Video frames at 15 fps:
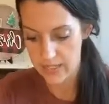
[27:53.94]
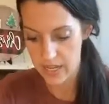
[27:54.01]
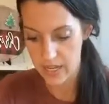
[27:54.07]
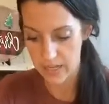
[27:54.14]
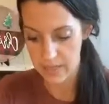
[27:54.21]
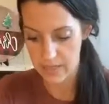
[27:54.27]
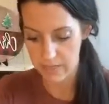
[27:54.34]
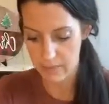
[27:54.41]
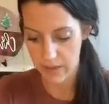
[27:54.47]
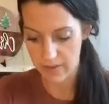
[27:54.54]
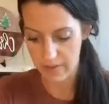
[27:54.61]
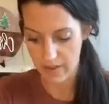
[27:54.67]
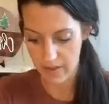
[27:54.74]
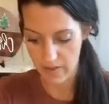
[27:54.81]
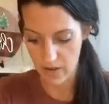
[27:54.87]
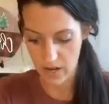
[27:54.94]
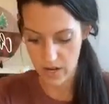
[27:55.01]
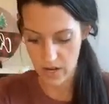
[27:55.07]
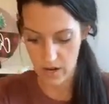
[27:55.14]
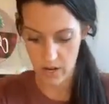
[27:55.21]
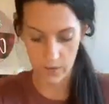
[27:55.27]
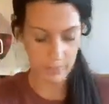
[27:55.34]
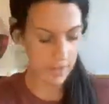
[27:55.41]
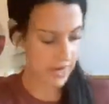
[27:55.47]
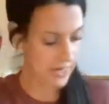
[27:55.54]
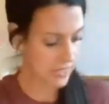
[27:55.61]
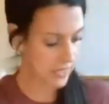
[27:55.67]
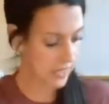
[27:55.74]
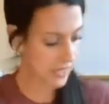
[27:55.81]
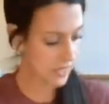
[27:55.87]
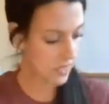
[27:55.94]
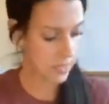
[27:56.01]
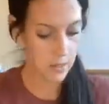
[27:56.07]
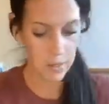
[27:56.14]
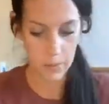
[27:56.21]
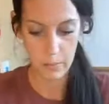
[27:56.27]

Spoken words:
810 is my favorite on painted